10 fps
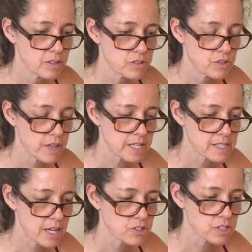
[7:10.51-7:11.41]
So that's
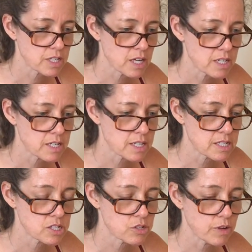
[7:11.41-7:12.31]
actually kind of nice too.